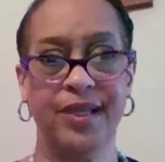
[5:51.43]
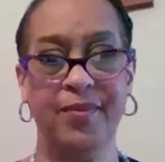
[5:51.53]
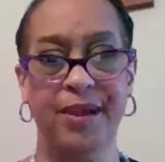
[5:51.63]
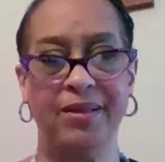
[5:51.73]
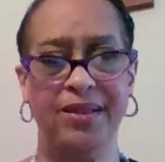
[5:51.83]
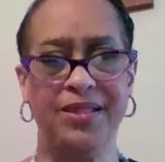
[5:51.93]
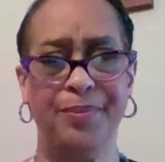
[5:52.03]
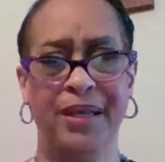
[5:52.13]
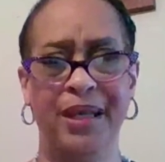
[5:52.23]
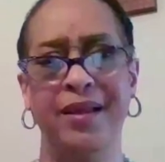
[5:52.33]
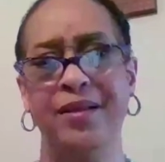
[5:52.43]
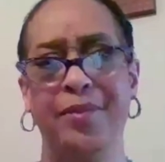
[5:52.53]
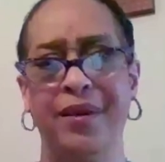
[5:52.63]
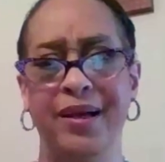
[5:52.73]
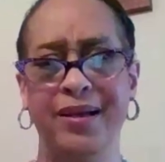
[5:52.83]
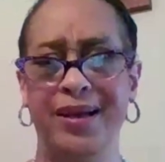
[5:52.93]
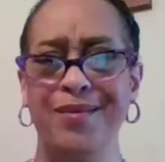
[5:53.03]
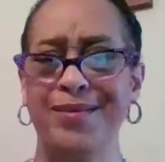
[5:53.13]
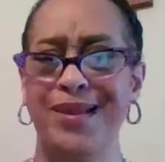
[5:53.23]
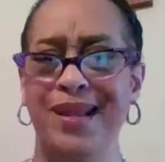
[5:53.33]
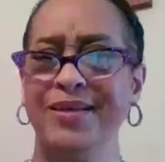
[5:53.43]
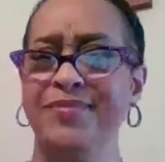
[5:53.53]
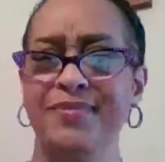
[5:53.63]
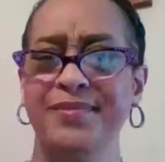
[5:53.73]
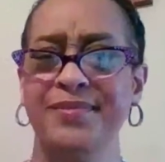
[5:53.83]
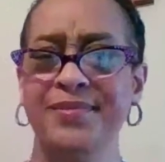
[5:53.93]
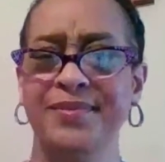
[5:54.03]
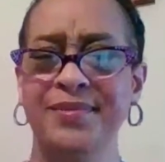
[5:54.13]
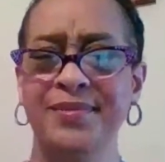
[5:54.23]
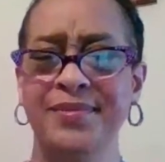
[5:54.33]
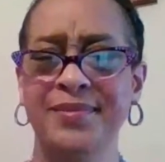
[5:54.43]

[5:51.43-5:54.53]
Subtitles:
about this banana bread and I was like, "Hmm?"